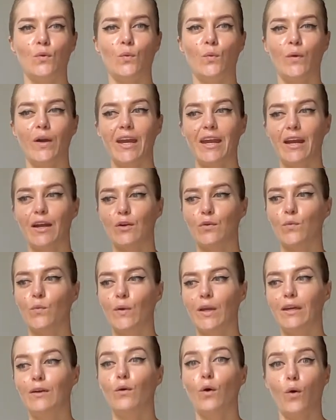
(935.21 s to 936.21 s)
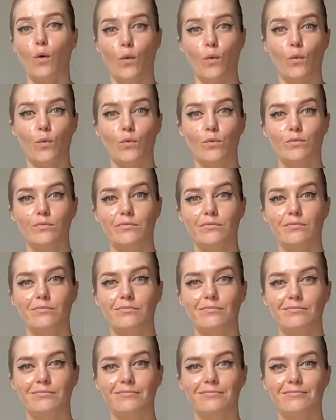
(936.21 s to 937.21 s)
where we go.
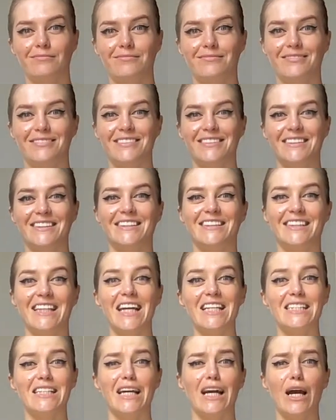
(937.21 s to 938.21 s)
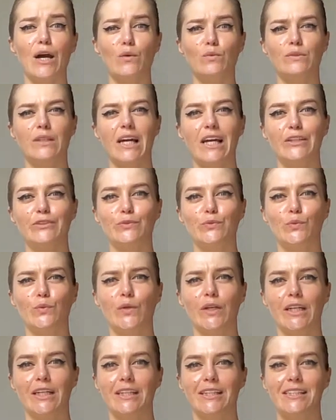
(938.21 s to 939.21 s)
That's how life
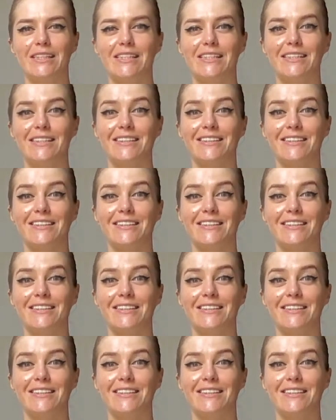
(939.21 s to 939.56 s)
works.